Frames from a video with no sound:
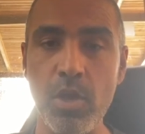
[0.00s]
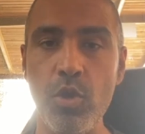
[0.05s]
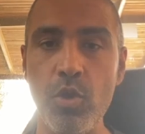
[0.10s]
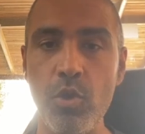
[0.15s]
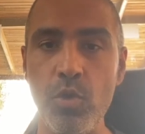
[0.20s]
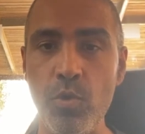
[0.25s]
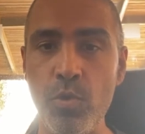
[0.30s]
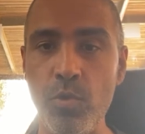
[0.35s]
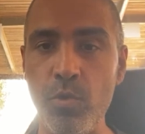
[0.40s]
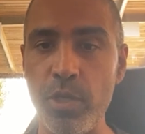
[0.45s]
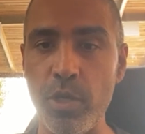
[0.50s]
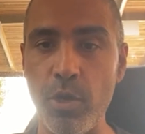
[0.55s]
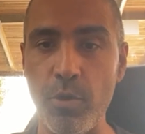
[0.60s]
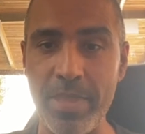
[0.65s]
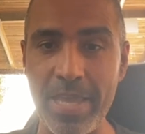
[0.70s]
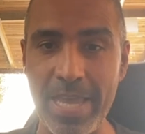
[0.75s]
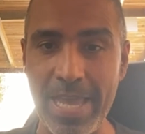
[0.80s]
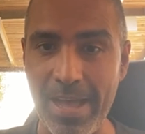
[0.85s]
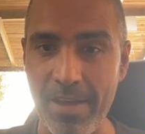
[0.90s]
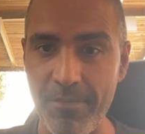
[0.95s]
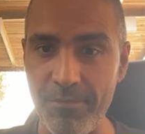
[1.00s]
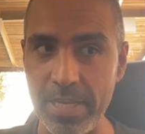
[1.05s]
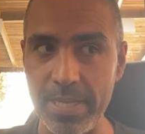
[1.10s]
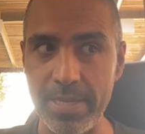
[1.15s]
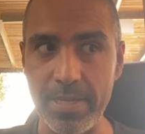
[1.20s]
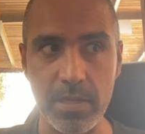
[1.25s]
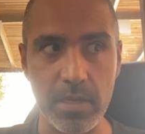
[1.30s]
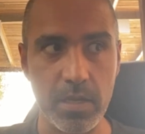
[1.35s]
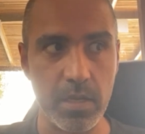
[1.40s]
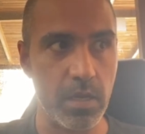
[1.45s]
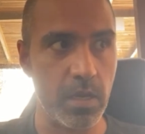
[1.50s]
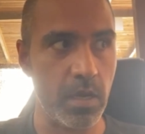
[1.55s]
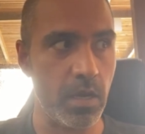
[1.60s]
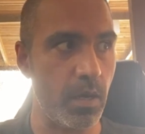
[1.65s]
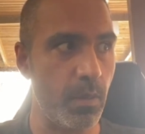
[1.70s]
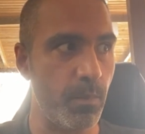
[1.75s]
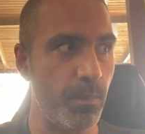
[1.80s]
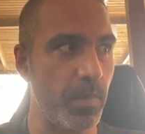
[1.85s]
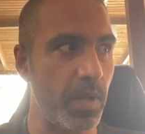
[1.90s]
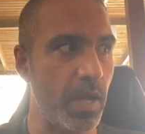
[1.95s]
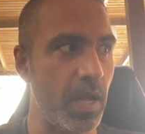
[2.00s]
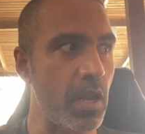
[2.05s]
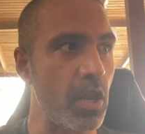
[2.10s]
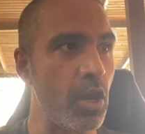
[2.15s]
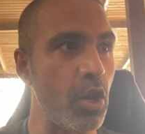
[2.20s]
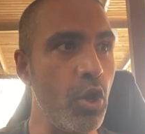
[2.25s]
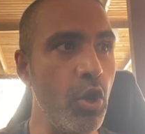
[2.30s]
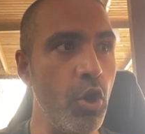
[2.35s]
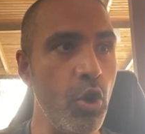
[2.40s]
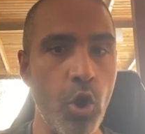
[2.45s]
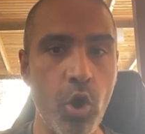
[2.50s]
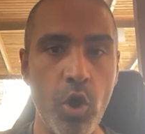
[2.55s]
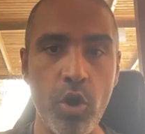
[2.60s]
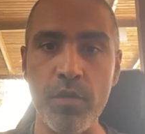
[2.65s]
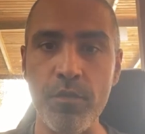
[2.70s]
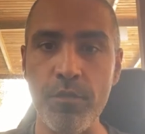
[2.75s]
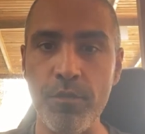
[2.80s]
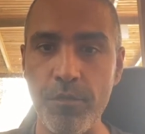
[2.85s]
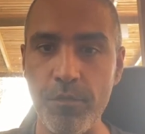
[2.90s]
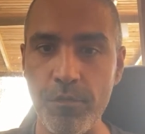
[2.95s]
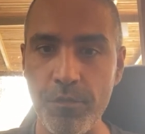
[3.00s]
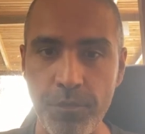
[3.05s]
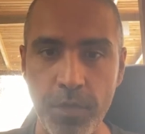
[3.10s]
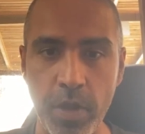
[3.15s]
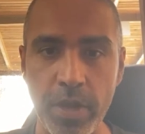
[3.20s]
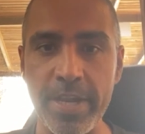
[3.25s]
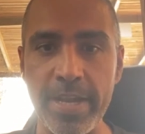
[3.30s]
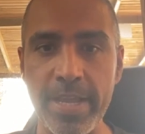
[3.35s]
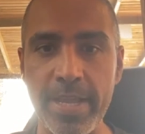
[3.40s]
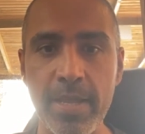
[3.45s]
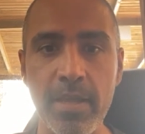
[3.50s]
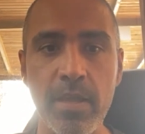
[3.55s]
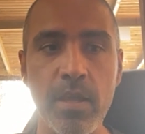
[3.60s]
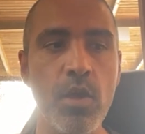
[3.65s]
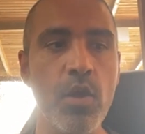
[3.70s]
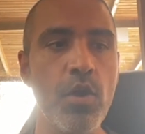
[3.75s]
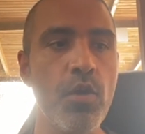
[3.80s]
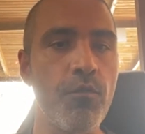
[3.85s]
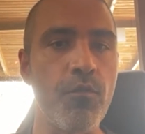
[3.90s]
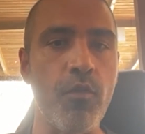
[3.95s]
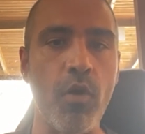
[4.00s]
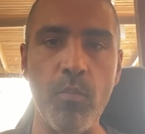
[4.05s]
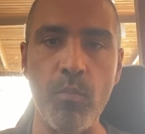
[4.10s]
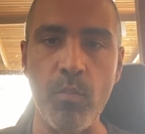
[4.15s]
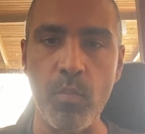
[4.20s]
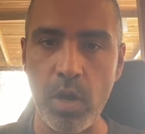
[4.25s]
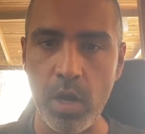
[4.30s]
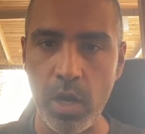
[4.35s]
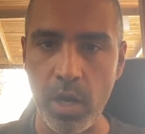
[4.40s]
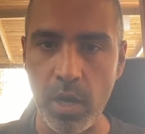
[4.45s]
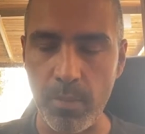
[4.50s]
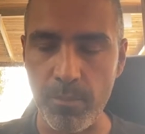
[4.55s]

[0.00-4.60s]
who, they're having a lot of funding from